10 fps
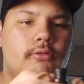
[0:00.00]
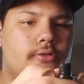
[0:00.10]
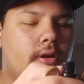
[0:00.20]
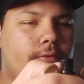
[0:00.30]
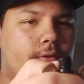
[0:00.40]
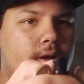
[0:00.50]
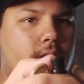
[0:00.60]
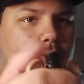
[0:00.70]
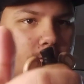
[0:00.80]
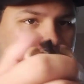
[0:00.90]
With Toy
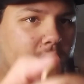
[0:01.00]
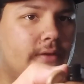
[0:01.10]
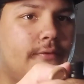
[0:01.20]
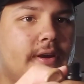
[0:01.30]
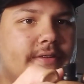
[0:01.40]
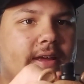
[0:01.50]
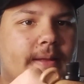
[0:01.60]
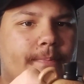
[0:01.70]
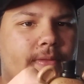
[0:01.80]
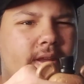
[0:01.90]
uh, with regular Freddy's
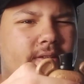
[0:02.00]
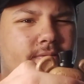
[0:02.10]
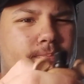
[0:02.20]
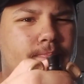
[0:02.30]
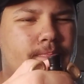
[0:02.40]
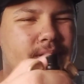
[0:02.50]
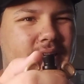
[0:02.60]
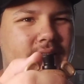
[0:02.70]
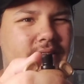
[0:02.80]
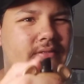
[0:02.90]
hat is
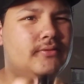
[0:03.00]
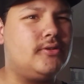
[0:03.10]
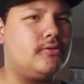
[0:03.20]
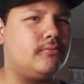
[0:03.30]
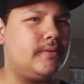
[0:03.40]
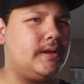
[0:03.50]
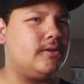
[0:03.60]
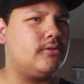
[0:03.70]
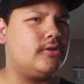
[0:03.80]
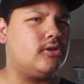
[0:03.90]
bent, even though we
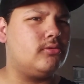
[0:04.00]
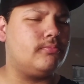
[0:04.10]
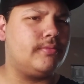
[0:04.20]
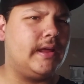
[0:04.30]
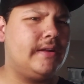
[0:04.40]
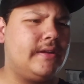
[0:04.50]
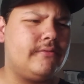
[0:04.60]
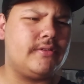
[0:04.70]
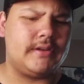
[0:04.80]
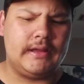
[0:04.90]
don't know that not
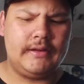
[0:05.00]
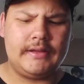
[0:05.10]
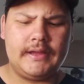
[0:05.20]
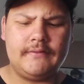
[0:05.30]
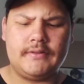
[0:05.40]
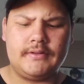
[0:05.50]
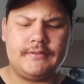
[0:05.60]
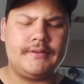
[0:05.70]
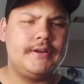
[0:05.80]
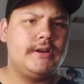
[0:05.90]
even that not
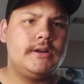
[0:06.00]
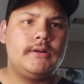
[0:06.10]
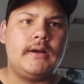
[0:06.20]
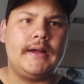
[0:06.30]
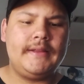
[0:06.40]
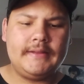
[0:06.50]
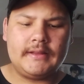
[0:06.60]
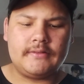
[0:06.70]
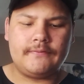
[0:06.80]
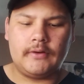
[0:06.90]
even. I think
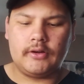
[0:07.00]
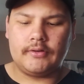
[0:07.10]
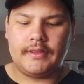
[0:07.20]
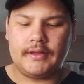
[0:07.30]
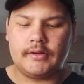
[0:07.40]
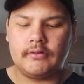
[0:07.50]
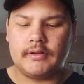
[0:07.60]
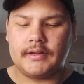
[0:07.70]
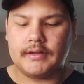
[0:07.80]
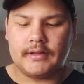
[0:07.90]
that's a Funko thing
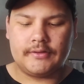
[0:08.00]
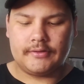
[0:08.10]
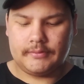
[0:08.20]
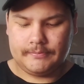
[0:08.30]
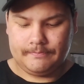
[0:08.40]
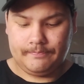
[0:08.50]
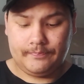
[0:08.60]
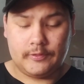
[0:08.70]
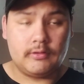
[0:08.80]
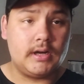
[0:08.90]
only, I guess.
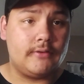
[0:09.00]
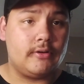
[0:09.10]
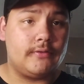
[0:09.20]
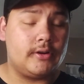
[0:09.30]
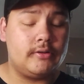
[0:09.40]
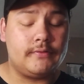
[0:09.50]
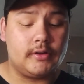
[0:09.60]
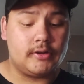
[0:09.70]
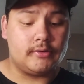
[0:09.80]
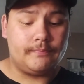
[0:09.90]
Whatever, Funko,
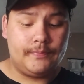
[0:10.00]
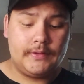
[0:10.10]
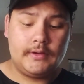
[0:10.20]
Funko.